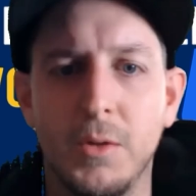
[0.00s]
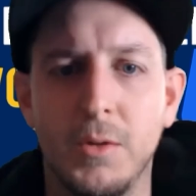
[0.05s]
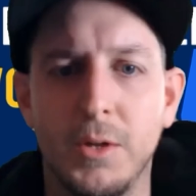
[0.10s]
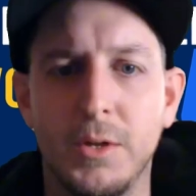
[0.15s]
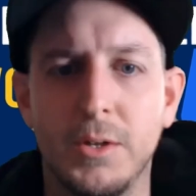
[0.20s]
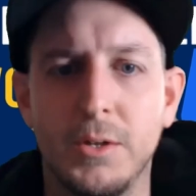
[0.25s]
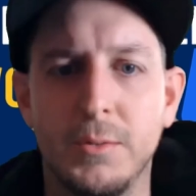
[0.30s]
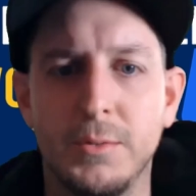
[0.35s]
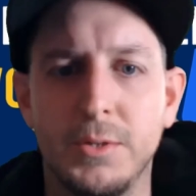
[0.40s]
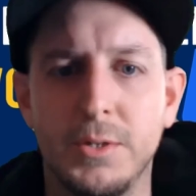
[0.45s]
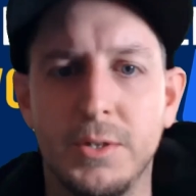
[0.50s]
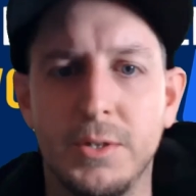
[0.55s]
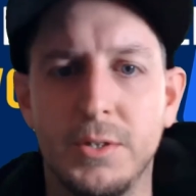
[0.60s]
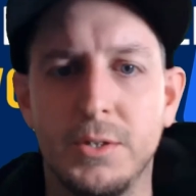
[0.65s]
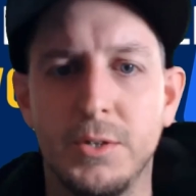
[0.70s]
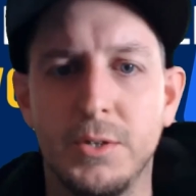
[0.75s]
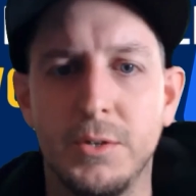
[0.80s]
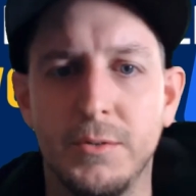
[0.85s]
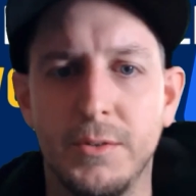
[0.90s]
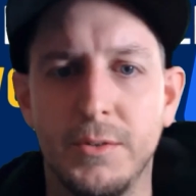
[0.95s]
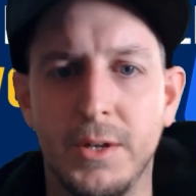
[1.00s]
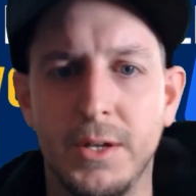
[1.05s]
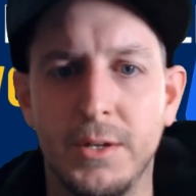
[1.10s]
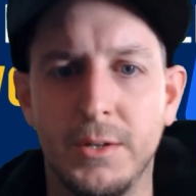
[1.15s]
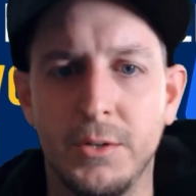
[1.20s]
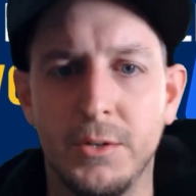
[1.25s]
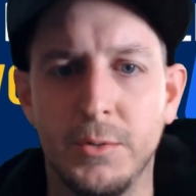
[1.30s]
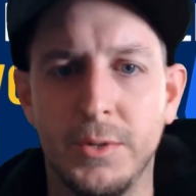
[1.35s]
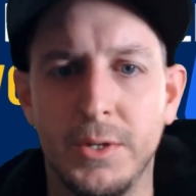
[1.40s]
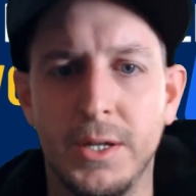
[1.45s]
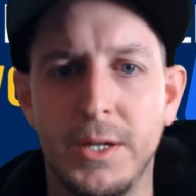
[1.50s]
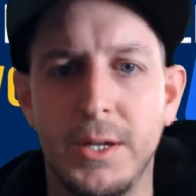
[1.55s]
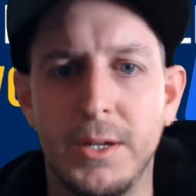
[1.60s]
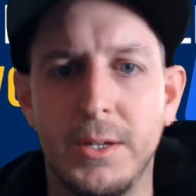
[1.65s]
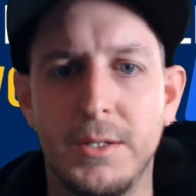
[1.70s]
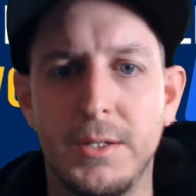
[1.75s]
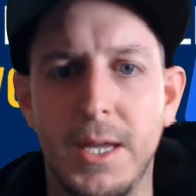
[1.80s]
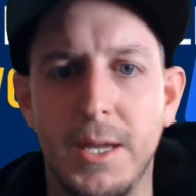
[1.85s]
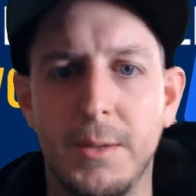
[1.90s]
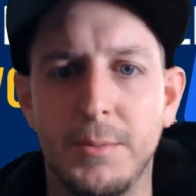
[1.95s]
Welcome to the Certified
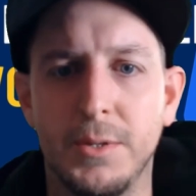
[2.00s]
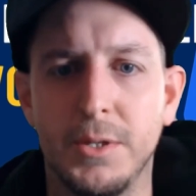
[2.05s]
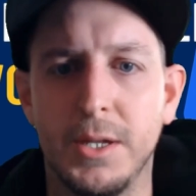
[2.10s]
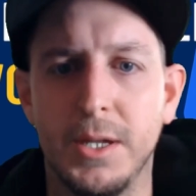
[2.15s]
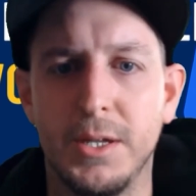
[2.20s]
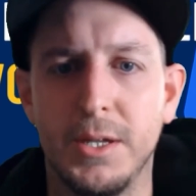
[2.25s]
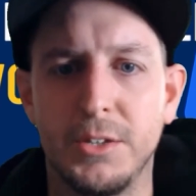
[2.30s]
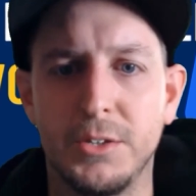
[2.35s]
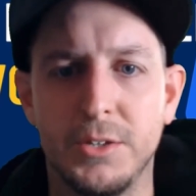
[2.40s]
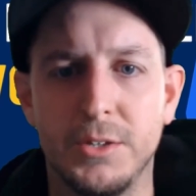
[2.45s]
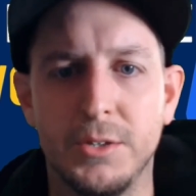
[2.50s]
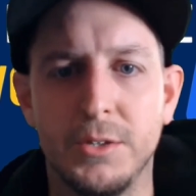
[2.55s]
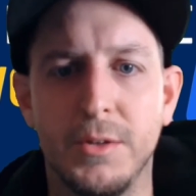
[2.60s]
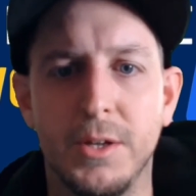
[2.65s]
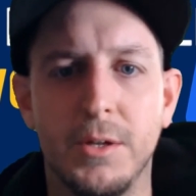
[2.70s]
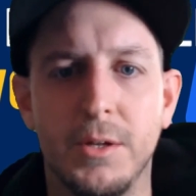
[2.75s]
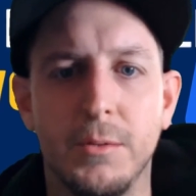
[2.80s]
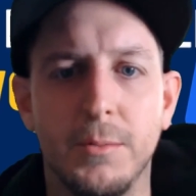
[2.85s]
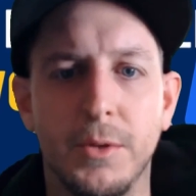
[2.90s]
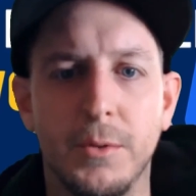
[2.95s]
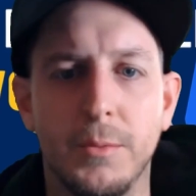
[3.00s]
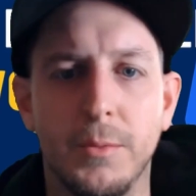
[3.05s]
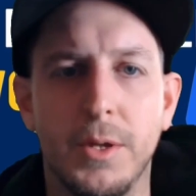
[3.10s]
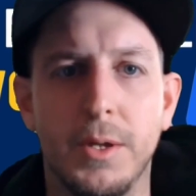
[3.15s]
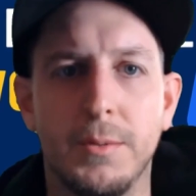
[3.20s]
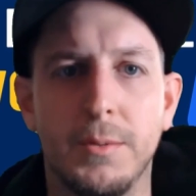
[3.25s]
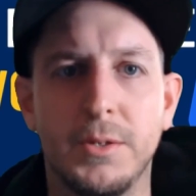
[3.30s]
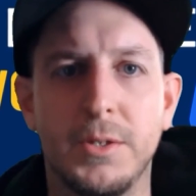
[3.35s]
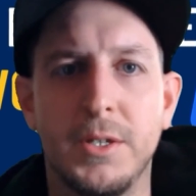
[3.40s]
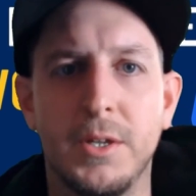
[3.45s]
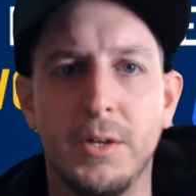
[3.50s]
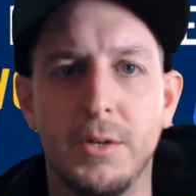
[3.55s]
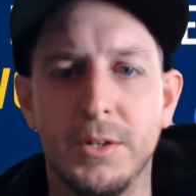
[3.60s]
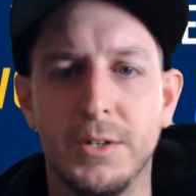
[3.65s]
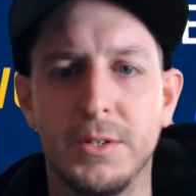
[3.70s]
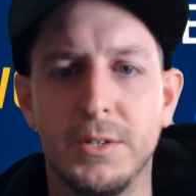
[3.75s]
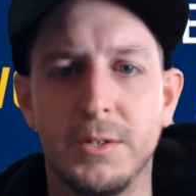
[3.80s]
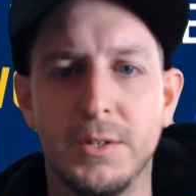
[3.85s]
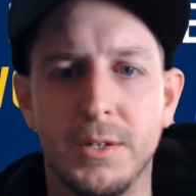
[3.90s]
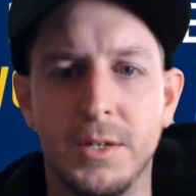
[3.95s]
Kubernetes Application Developer Prep
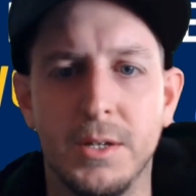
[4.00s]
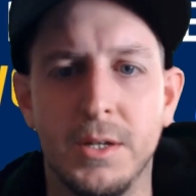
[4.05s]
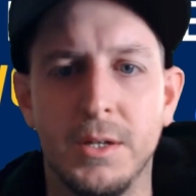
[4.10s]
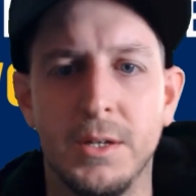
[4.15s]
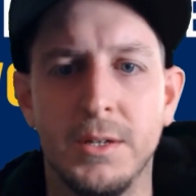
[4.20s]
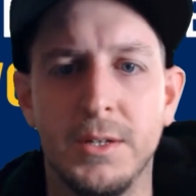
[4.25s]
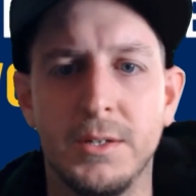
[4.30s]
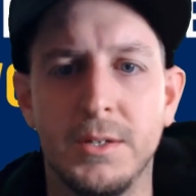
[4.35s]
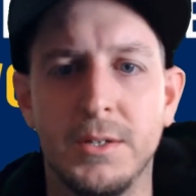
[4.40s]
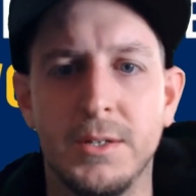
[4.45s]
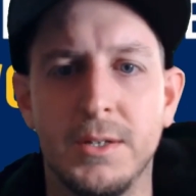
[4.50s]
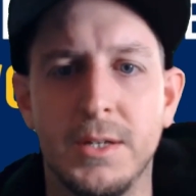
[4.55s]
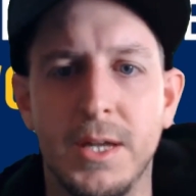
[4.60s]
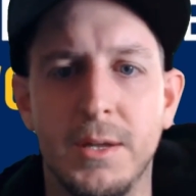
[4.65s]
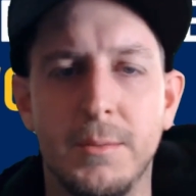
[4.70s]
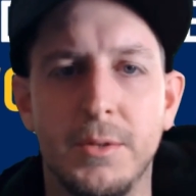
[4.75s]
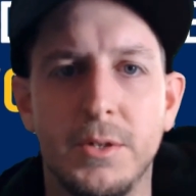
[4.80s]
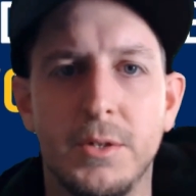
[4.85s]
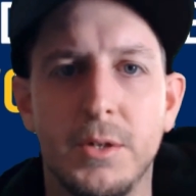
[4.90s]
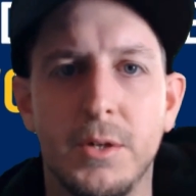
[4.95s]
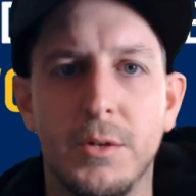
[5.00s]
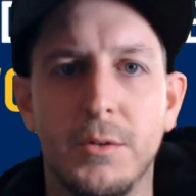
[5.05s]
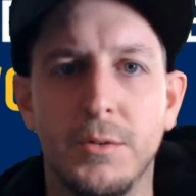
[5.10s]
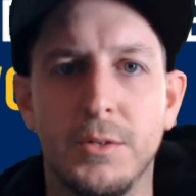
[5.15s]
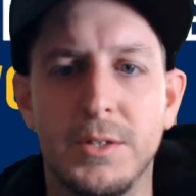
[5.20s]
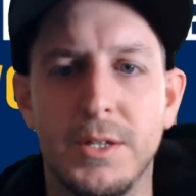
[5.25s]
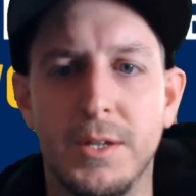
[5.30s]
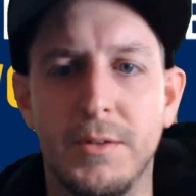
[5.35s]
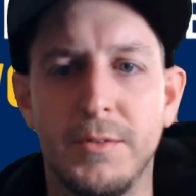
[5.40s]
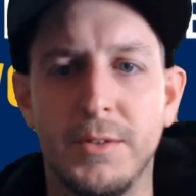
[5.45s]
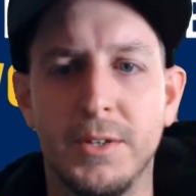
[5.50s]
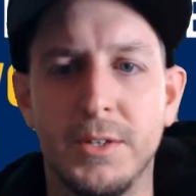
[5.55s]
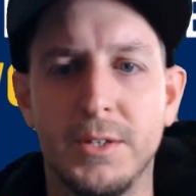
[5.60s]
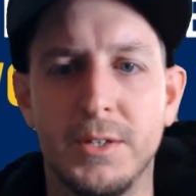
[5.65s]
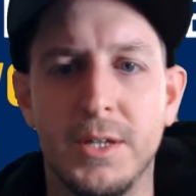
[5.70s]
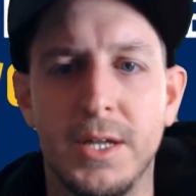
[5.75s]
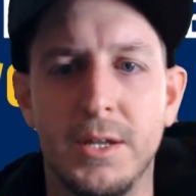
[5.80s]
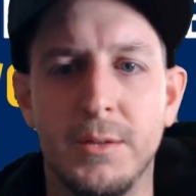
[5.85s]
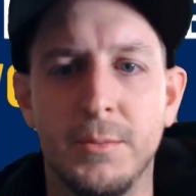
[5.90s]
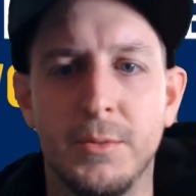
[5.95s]
Series. This is Episode 7,
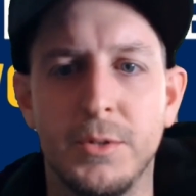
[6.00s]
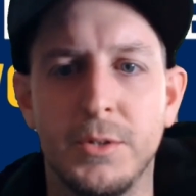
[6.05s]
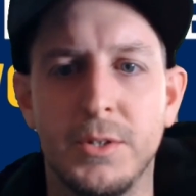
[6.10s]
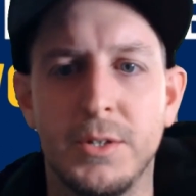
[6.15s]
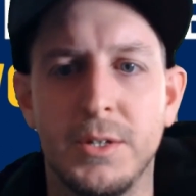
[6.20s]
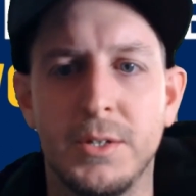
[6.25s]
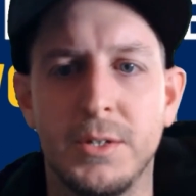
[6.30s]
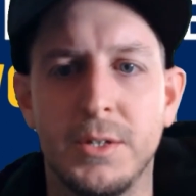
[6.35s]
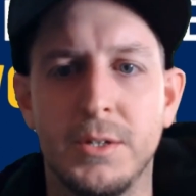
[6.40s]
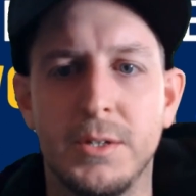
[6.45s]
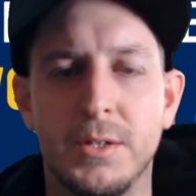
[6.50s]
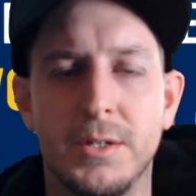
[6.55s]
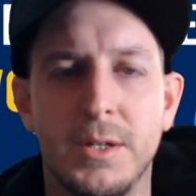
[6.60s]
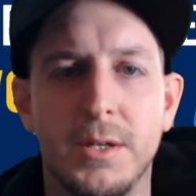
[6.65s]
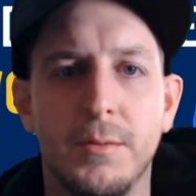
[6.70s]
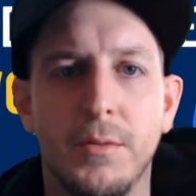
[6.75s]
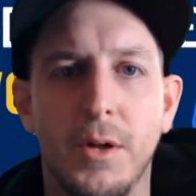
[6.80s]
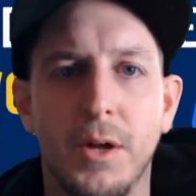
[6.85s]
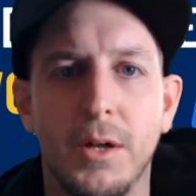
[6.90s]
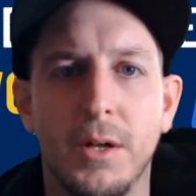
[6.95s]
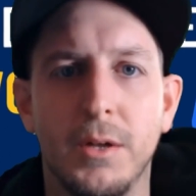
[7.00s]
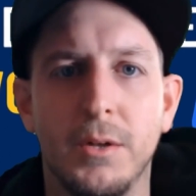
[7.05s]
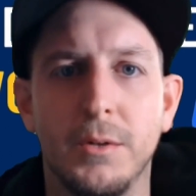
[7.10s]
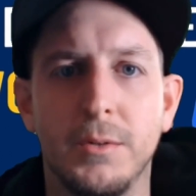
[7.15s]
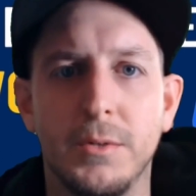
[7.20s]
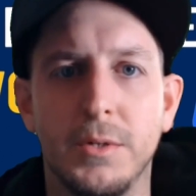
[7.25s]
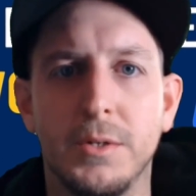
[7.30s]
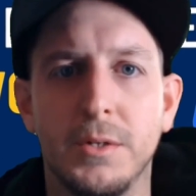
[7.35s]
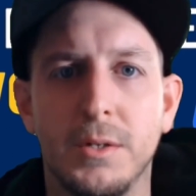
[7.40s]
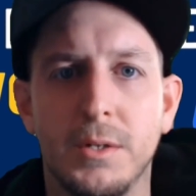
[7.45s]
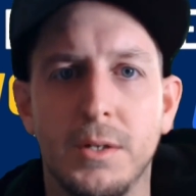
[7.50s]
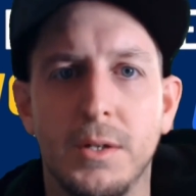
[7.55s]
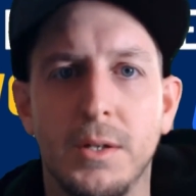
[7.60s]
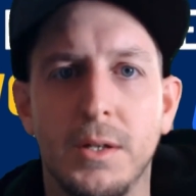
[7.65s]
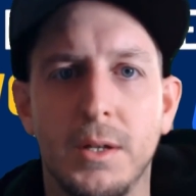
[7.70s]
State Persistence and Volumes.